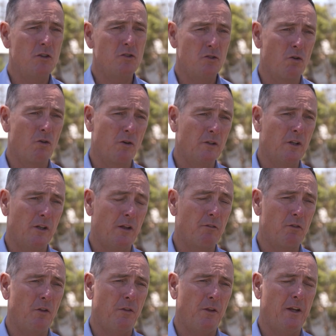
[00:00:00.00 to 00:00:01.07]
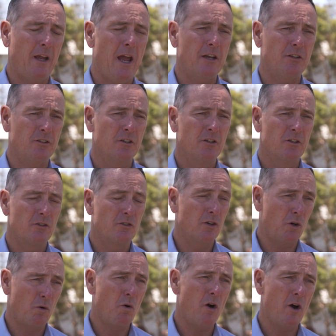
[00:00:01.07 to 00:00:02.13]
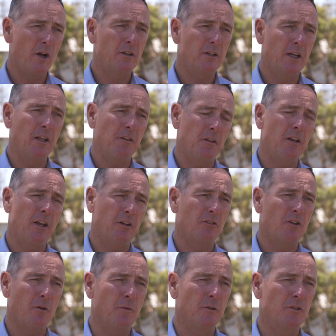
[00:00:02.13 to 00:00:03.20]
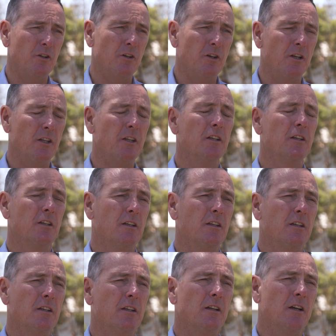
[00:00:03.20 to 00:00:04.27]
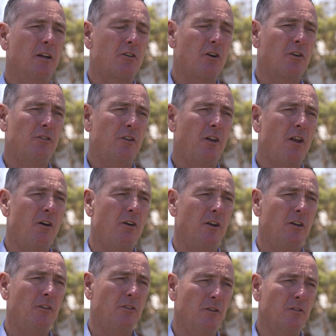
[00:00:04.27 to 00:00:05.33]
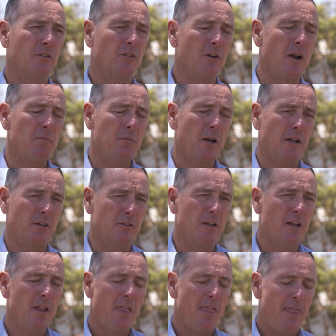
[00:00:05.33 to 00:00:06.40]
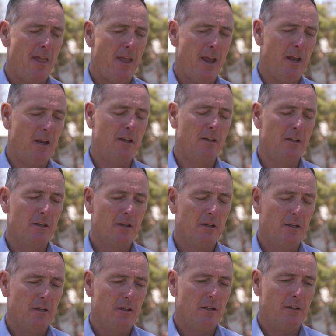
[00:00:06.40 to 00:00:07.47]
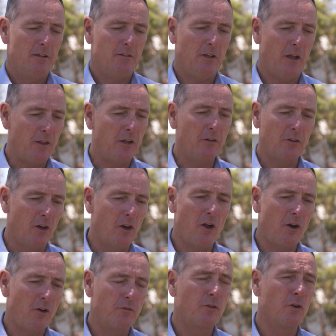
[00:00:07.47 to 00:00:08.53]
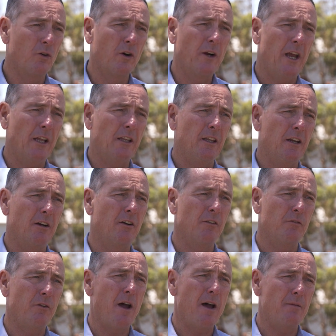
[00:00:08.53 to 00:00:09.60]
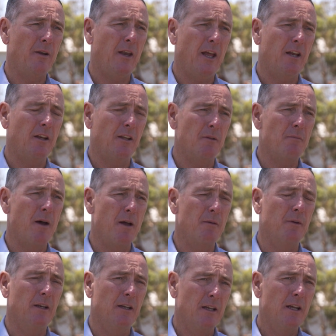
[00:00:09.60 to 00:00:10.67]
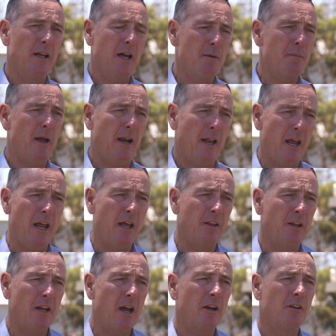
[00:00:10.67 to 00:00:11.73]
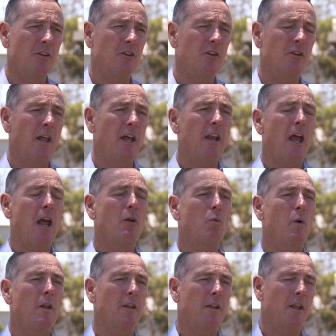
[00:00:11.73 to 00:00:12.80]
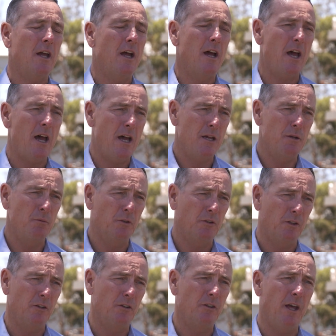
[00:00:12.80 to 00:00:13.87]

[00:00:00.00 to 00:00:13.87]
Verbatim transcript: ensuring that they've got the cash required to get the next opportunity across the line in terms of grain production. And so there's a lot of talk out there in farmerland at the moment about how they're going to do that and whether they are able to do